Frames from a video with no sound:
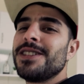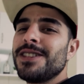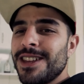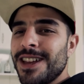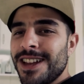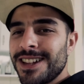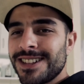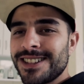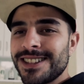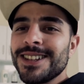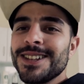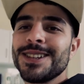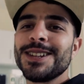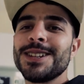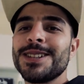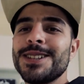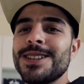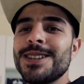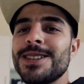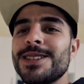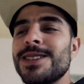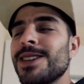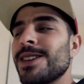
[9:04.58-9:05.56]
Dead Sea. This
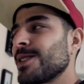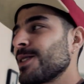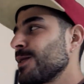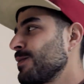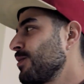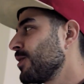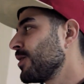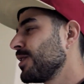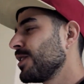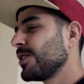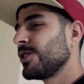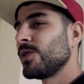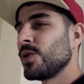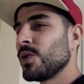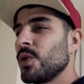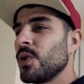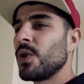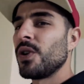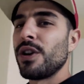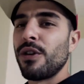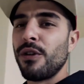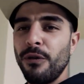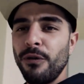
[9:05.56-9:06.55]
is the spot that you're
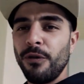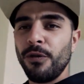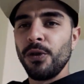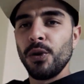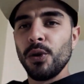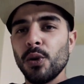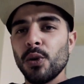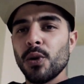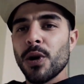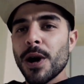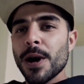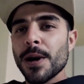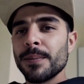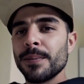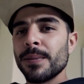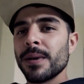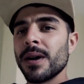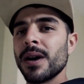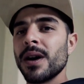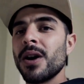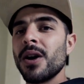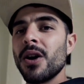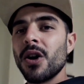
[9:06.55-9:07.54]
gonna flew
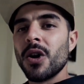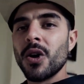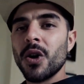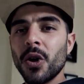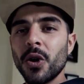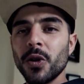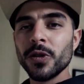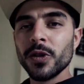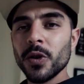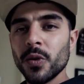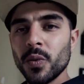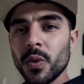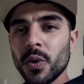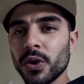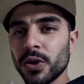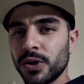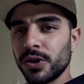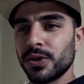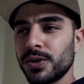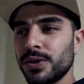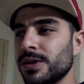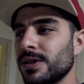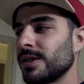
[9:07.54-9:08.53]
up on the
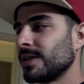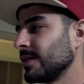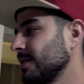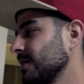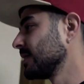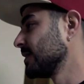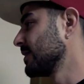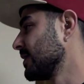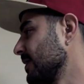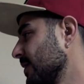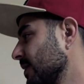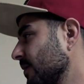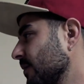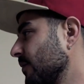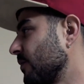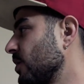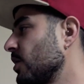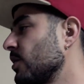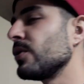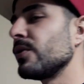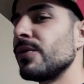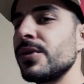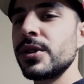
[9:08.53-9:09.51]
water.
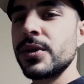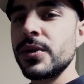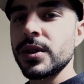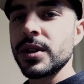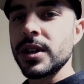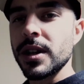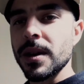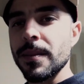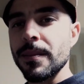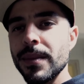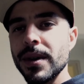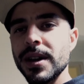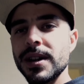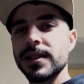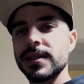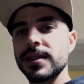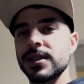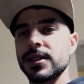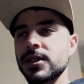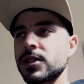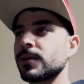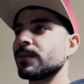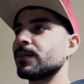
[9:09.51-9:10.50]
Very, very
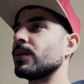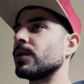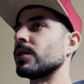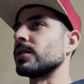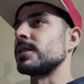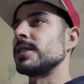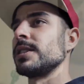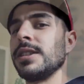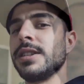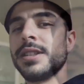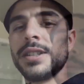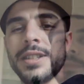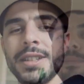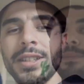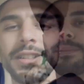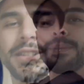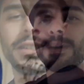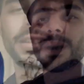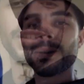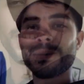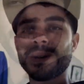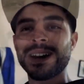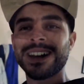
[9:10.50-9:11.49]
amazing spot.
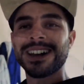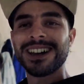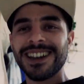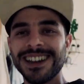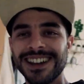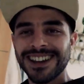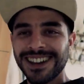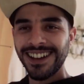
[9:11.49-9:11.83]
Bye-bye.